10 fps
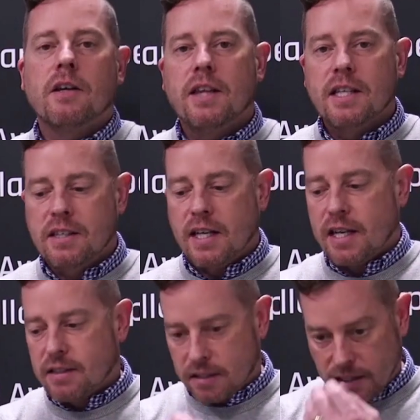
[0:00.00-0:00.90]
So this
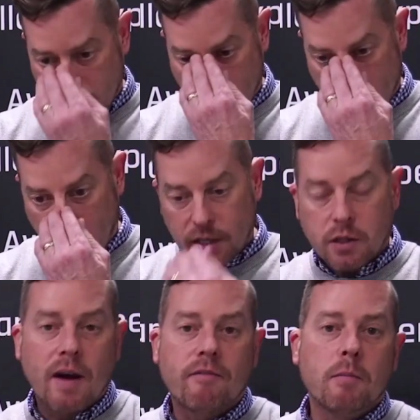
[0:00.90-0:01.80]
test is one that I
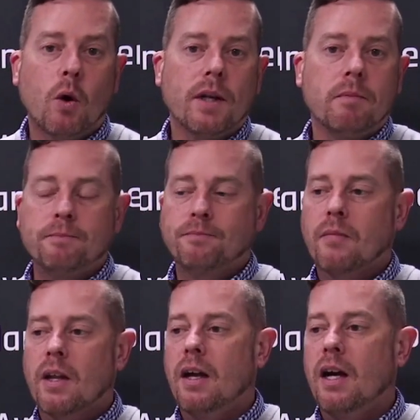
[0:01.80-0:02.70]
do every morning.
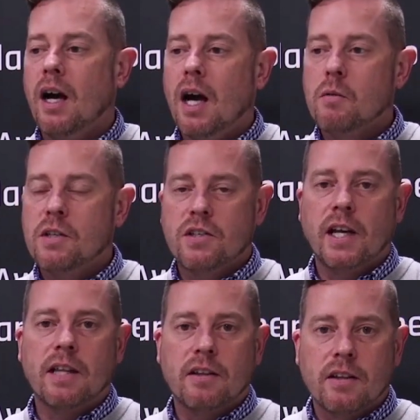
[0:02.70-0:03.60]
I would
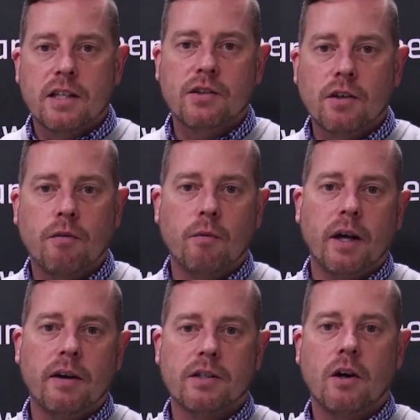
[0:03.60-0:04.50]
say that this
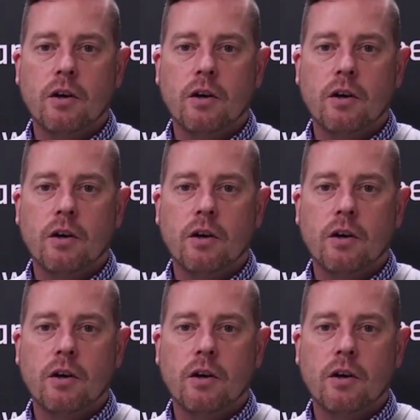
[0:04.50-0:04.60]
software is